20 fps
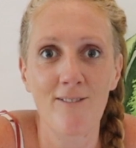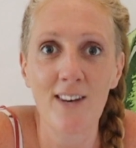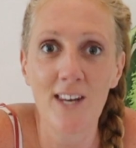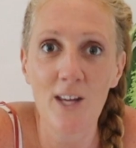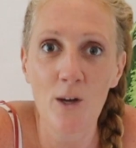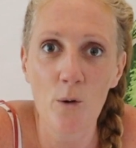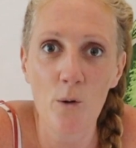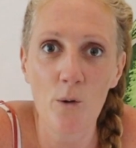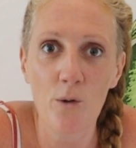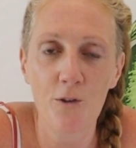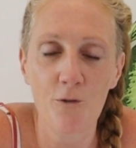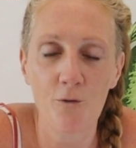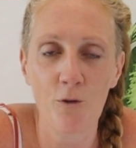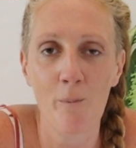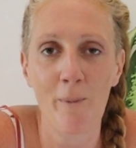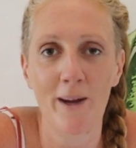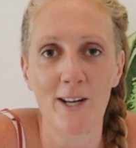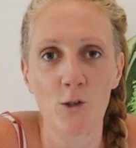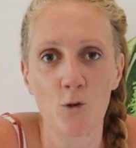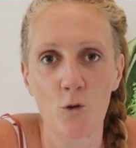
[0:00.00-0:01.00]
videos from
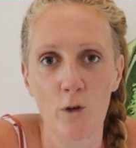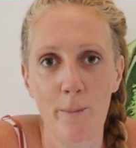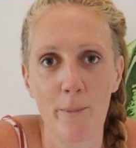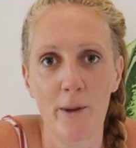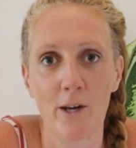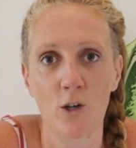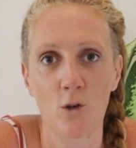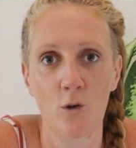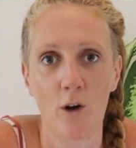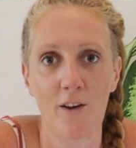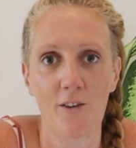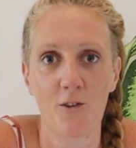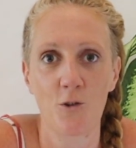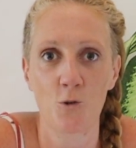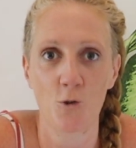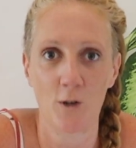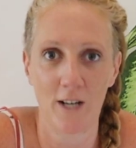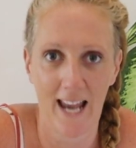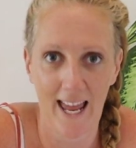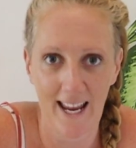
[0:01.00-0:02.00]
my trip across
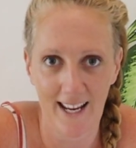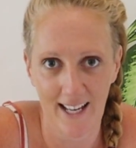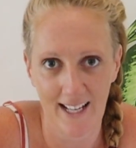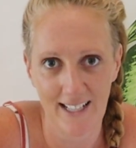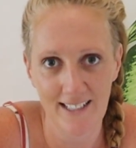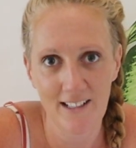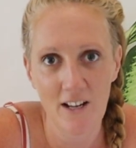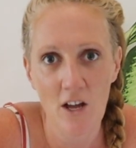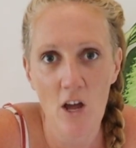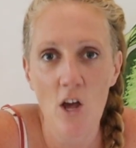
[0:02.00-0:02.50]
Sri Lanka.